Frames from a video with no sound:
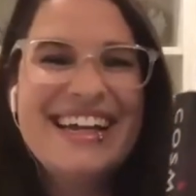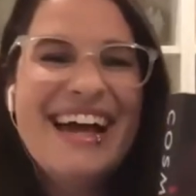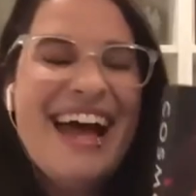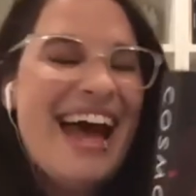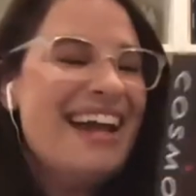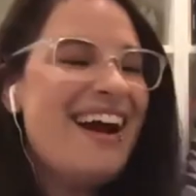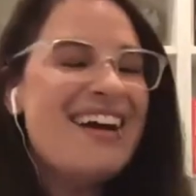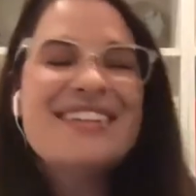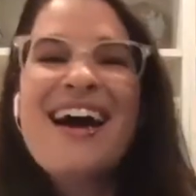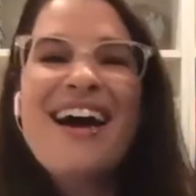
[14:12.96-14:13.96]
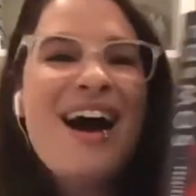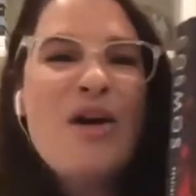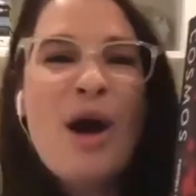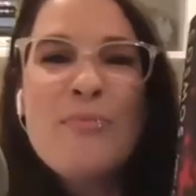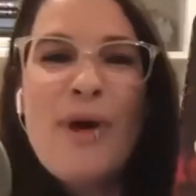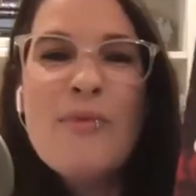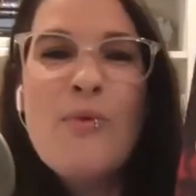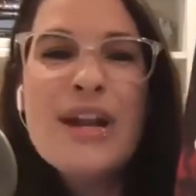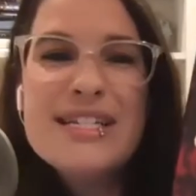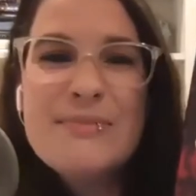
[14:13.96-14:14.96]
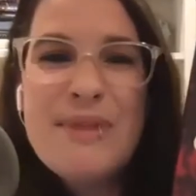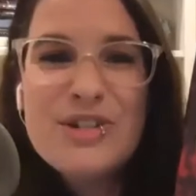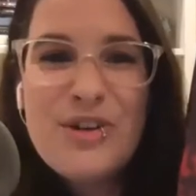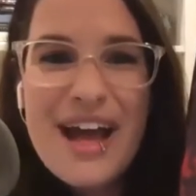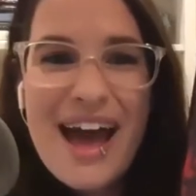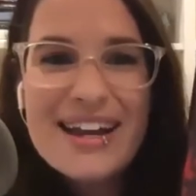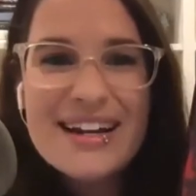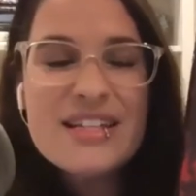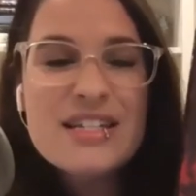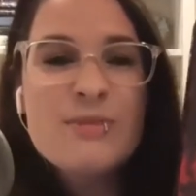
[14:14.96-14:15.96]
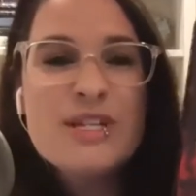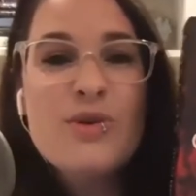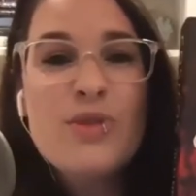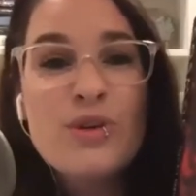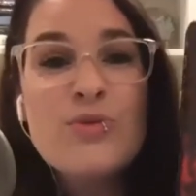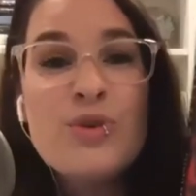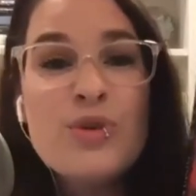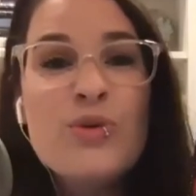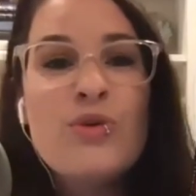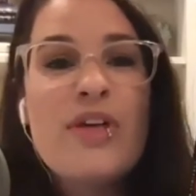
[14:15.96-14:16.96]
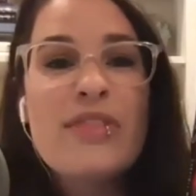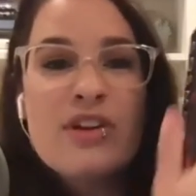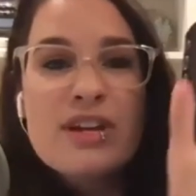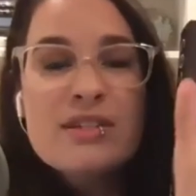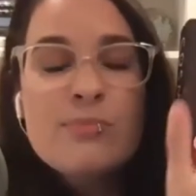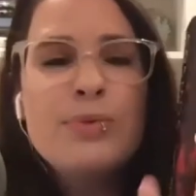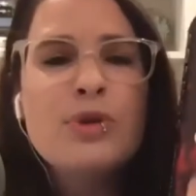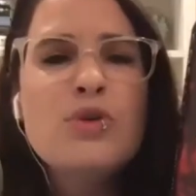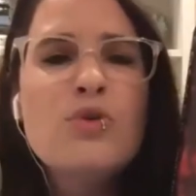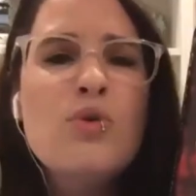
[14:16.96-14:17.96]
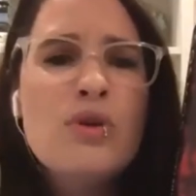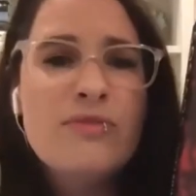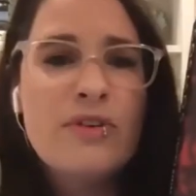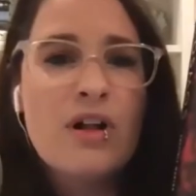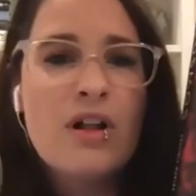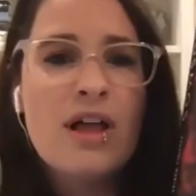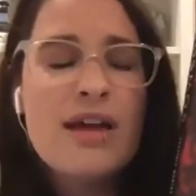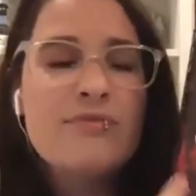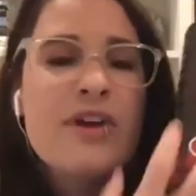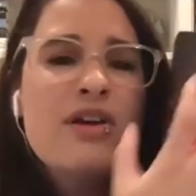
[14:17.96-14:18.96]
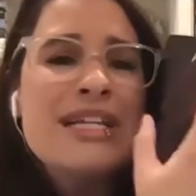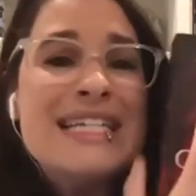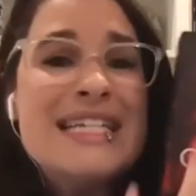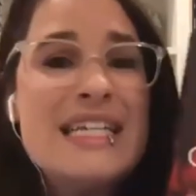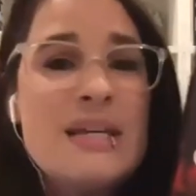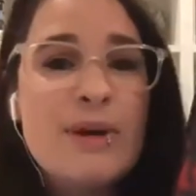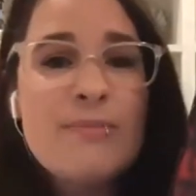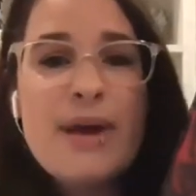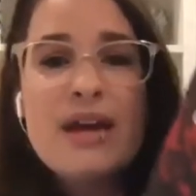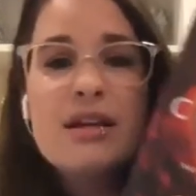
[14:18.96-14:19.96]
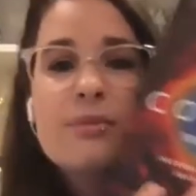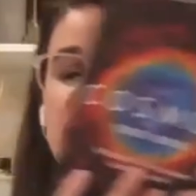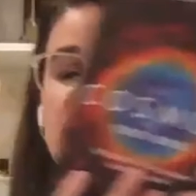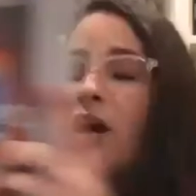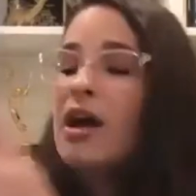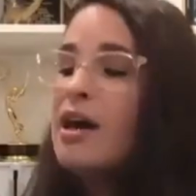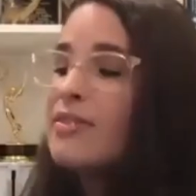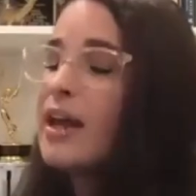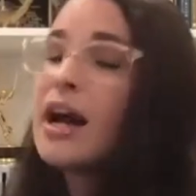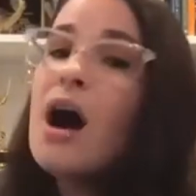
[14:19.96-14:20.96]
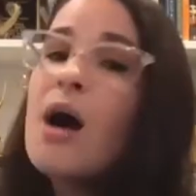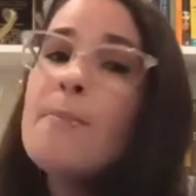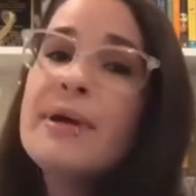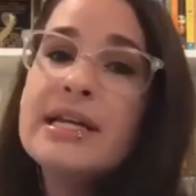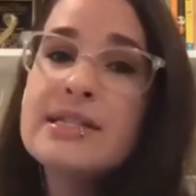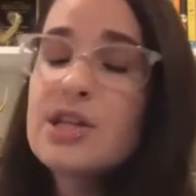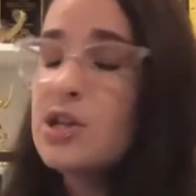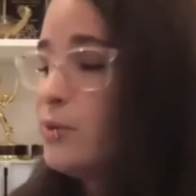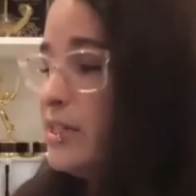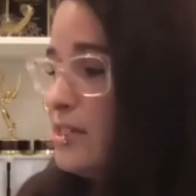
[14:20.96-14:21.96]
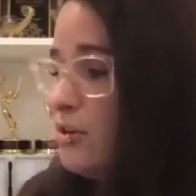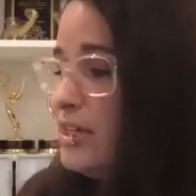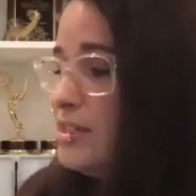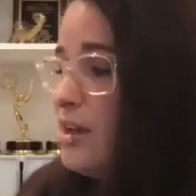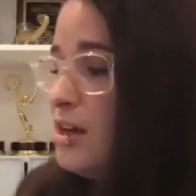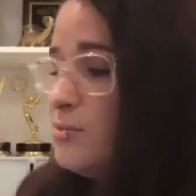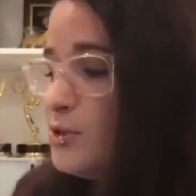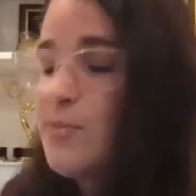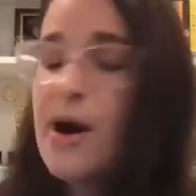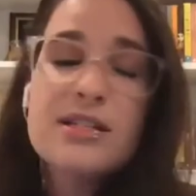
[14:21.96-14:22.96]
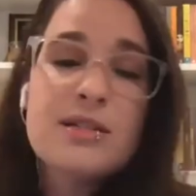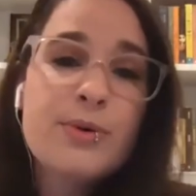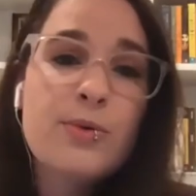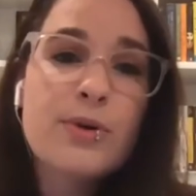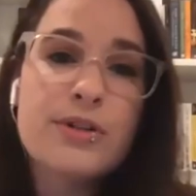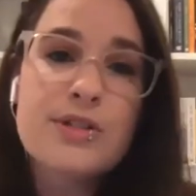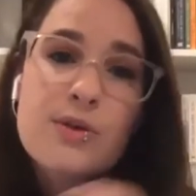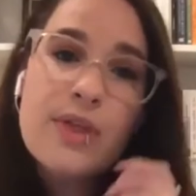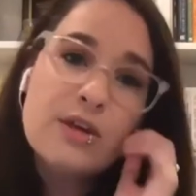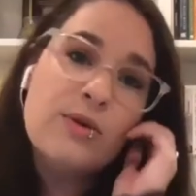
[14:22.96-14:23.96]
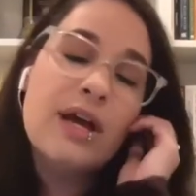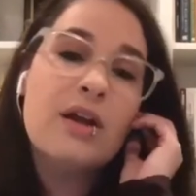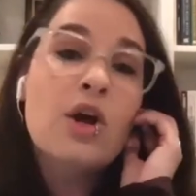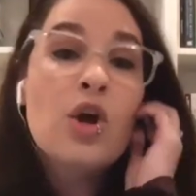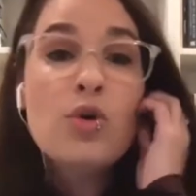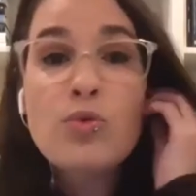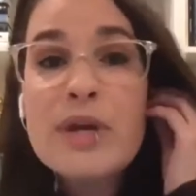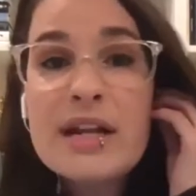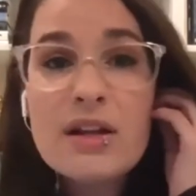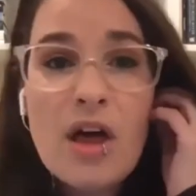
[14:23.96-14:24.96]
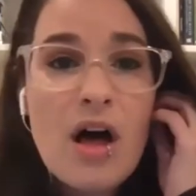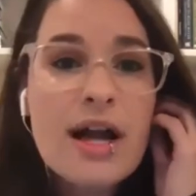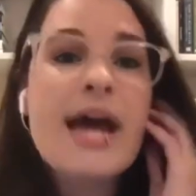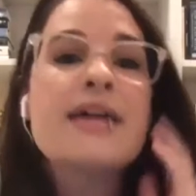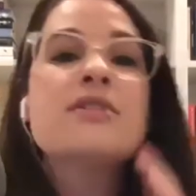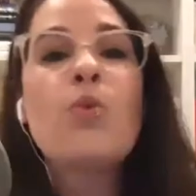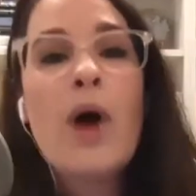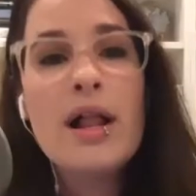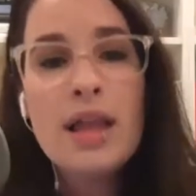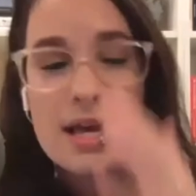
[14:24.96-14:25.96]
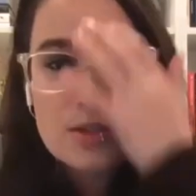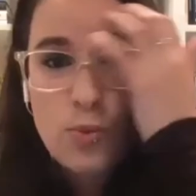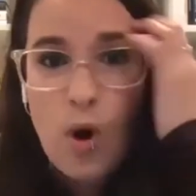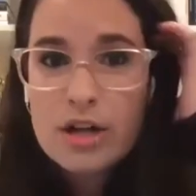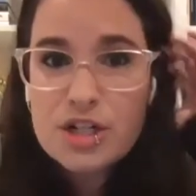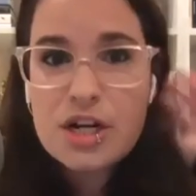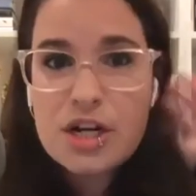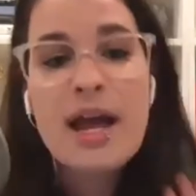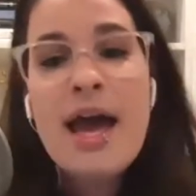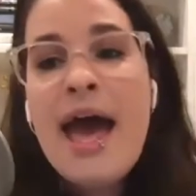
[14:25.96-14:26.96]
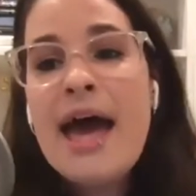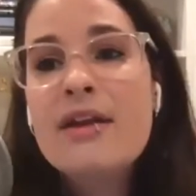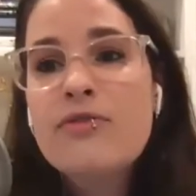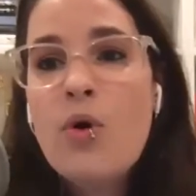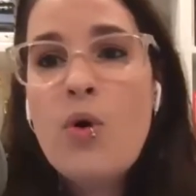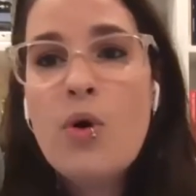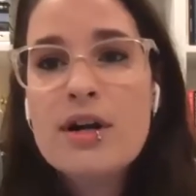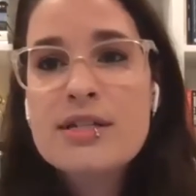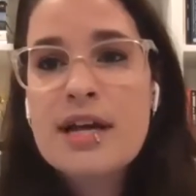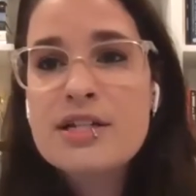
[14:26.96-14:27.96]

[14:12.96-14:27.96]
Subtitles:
And guys, yeah, I wanted to make sure I had it next to me so that you knew that there is a beautiful and very deep companion book that accompanies the newest series, Cosmos Possible World, so that you can read along as well as watching. And of course, I